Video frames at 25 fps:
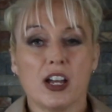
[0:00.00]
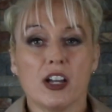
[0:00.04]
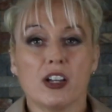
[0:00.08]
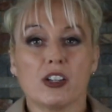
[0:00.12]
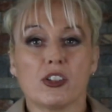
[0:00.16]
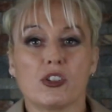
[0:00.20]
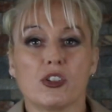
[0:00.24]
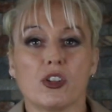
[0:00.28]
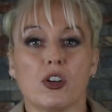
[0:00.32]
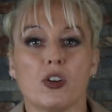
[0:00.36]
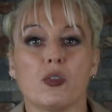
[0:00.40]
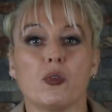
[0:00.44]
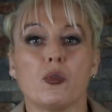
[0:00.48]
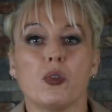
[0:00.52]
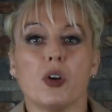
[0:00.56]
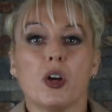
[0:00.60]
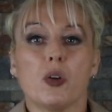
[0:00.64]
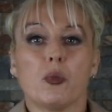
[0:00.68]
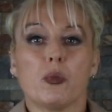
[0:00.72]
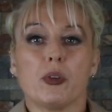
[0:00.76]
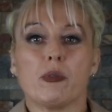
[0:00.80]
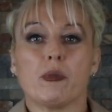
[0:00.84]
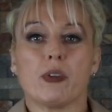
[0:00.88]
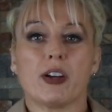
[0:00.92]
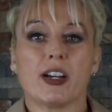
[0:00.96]
So
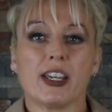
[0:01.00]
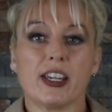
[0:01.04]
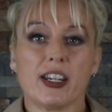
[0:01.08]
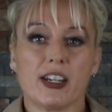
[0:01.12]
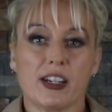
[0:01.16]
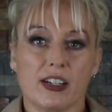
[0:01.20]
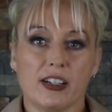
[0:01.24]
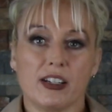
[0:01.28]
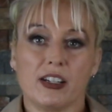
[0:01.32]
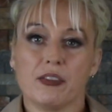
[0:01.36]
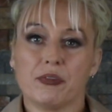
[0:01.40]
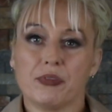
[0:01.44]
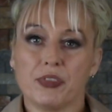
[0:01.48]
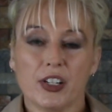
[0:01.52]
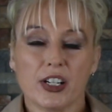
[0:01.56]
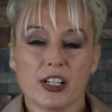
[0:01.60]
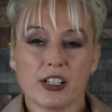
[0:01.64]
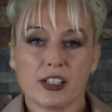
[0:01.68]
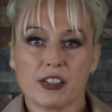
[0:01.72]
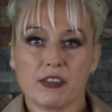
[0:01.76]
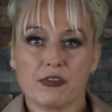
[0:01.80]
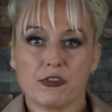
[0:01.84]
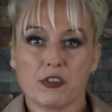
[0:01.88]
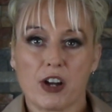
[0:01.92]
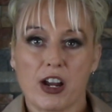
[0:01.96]
we want to get an
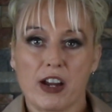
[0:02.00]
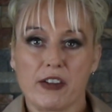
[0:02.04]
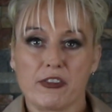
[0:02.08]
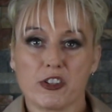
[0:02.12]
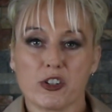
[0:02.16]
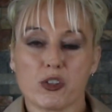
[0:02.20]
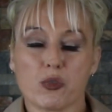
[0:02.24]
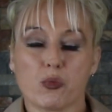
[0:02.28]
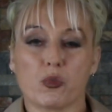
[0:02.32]
influx of drivers.